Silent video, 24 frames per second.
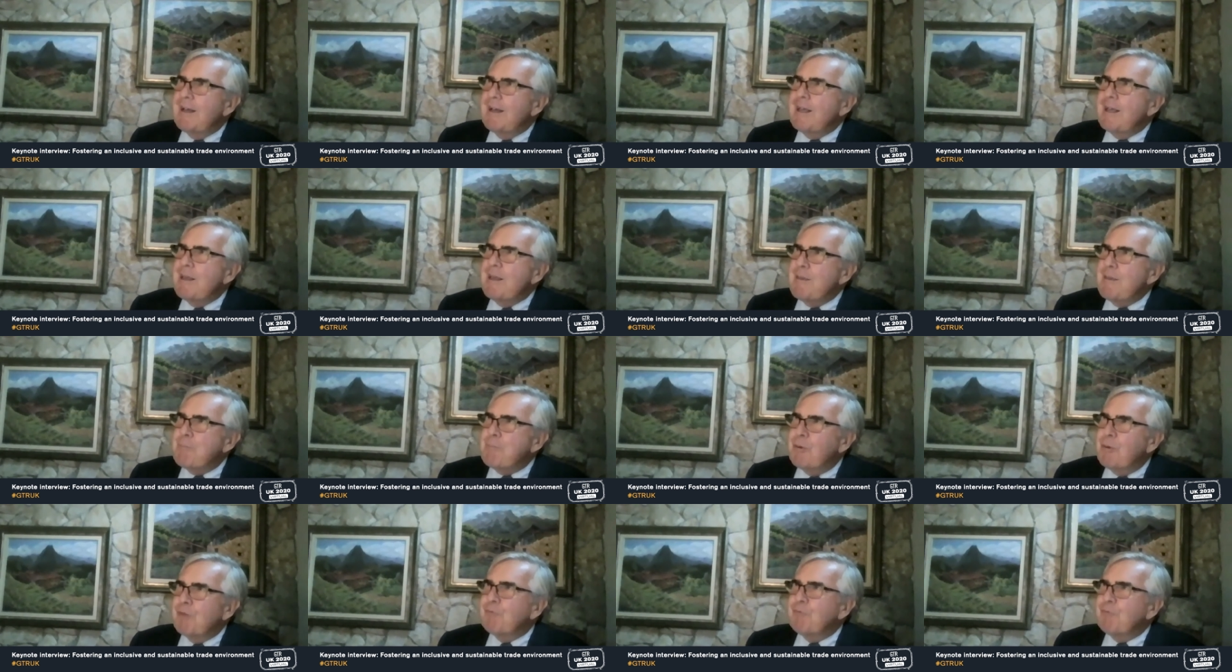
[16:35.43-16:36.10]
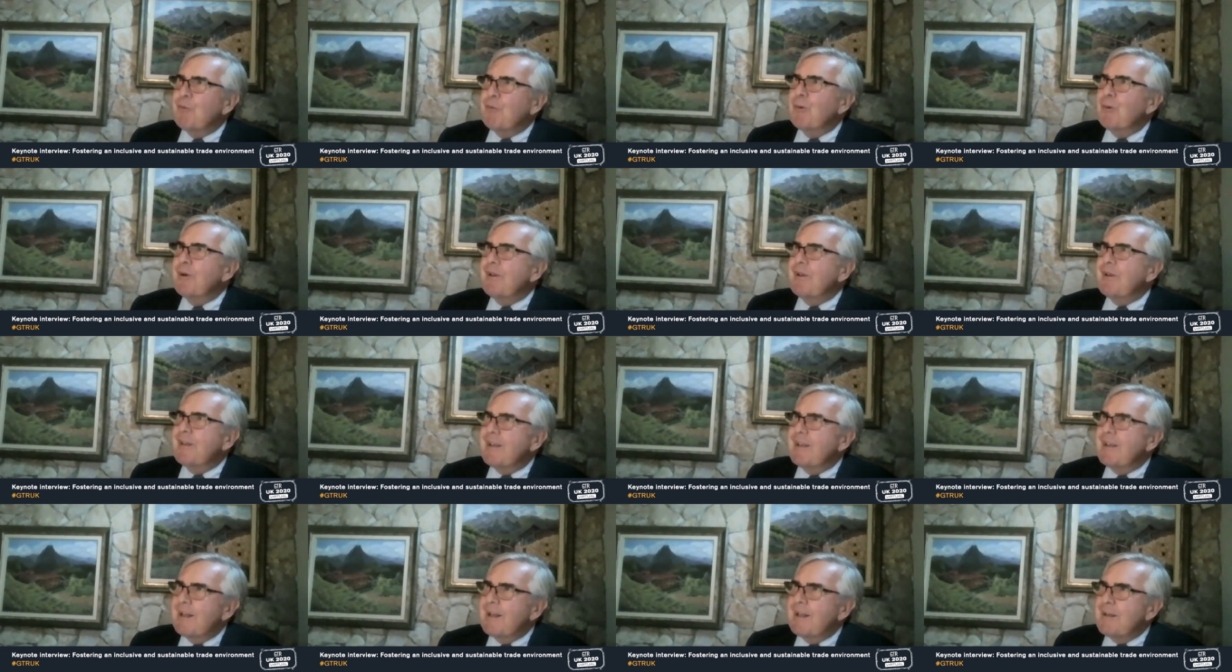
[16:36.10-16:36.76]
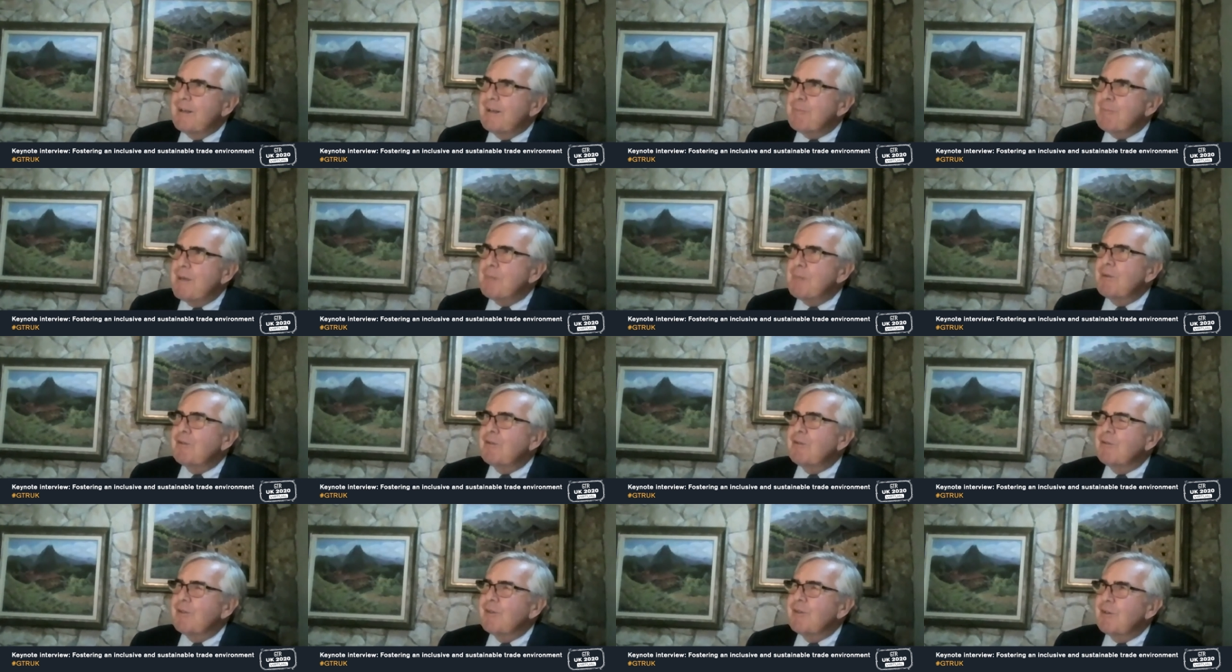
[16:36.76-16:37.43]
He put forward an
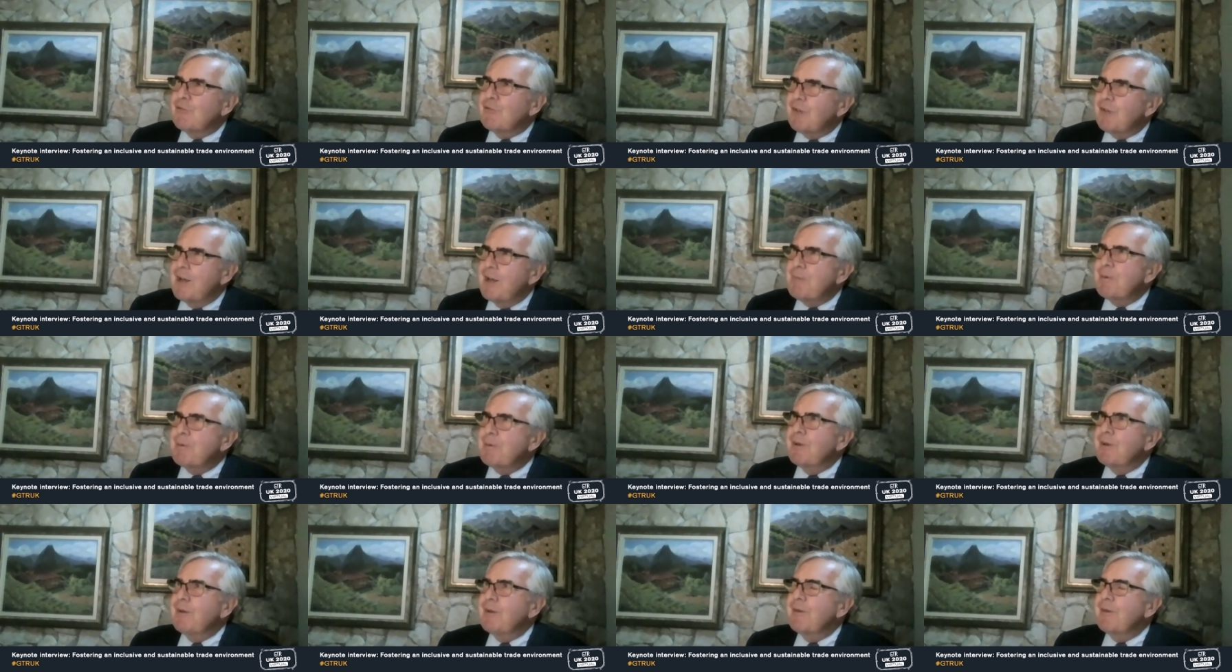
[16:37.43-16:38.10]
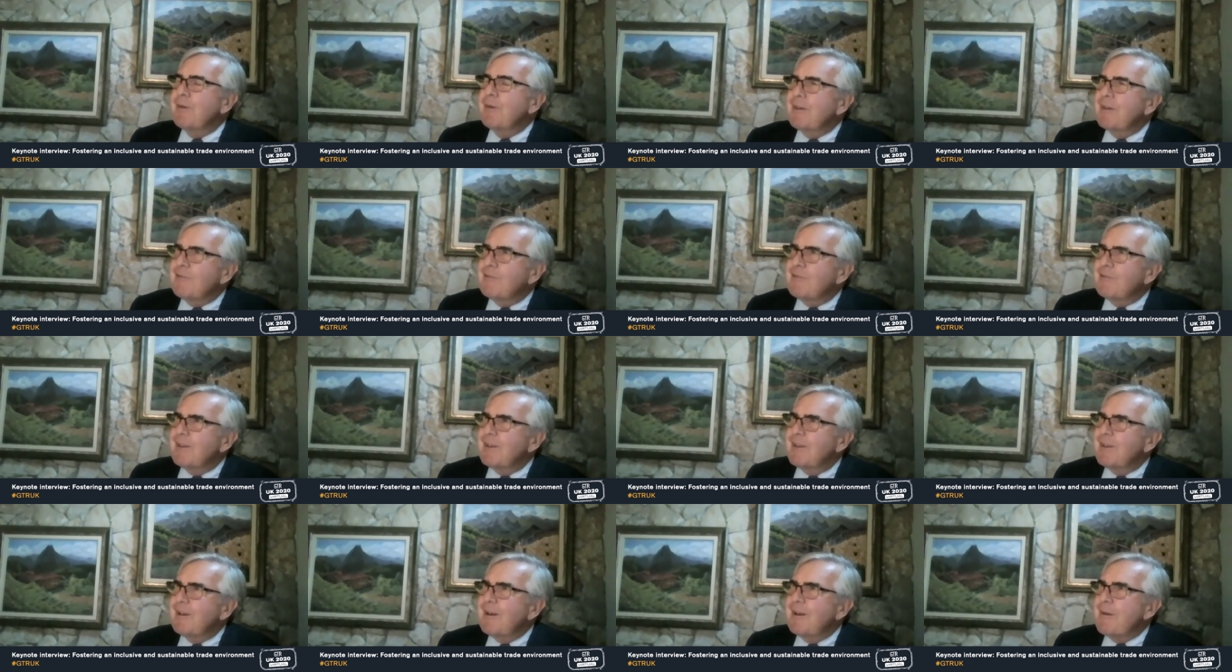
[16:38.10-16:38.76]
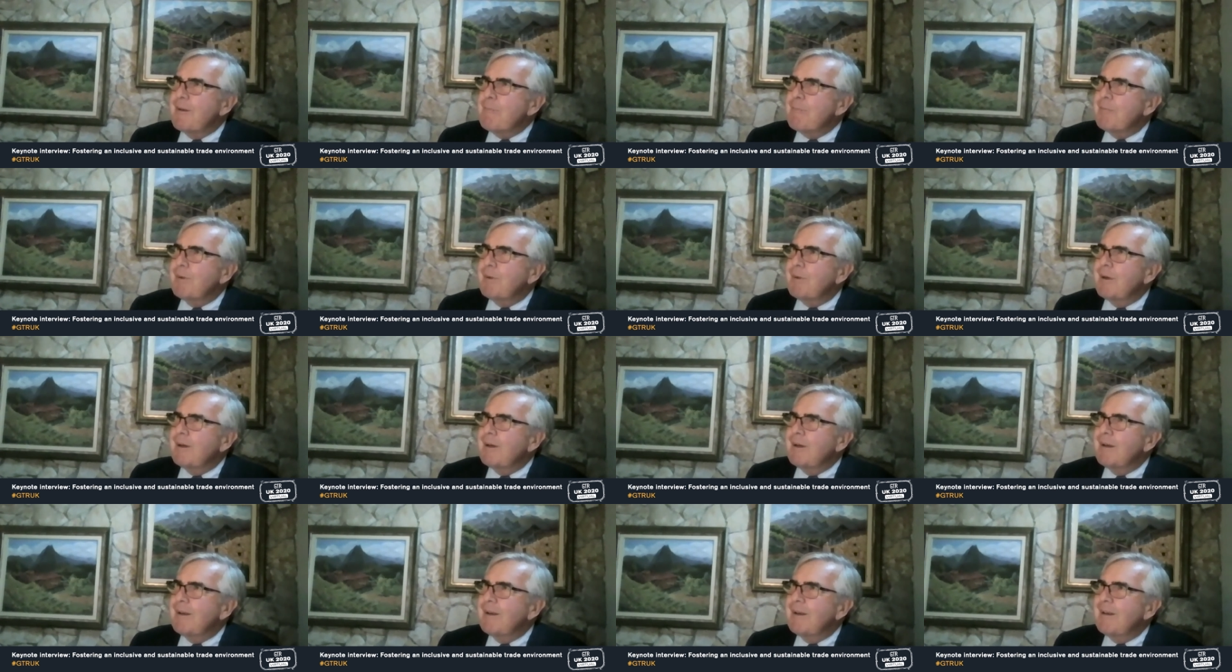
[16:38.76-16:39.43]
amendment to the trade bill
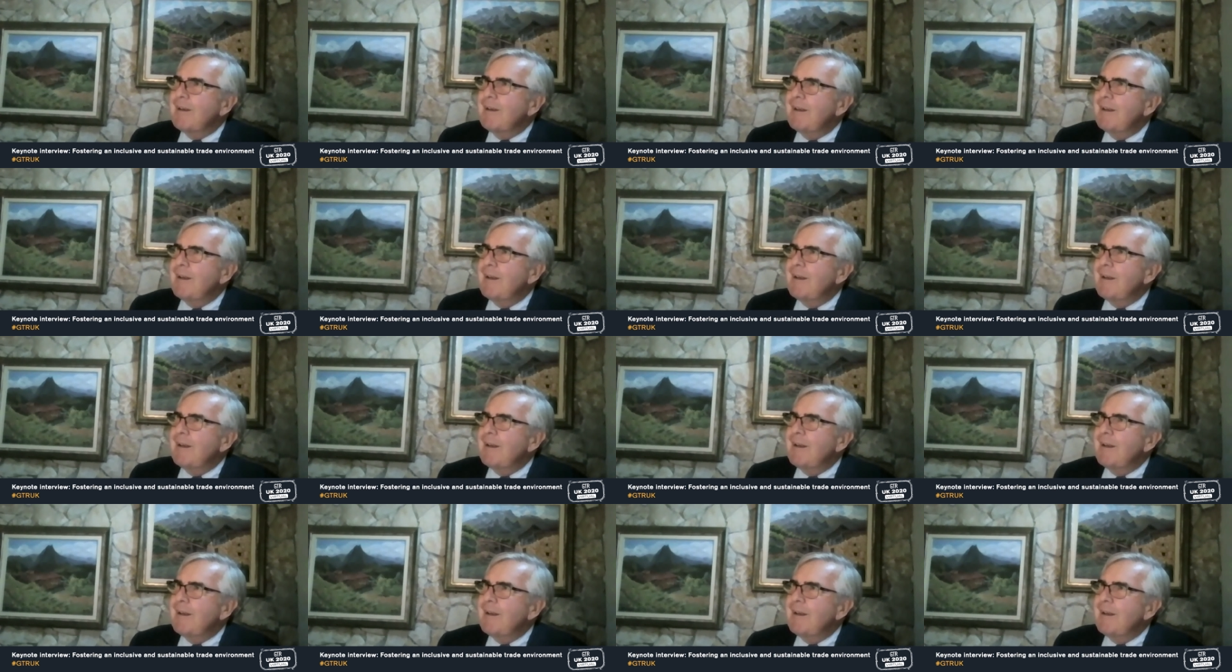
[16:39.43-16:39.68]
that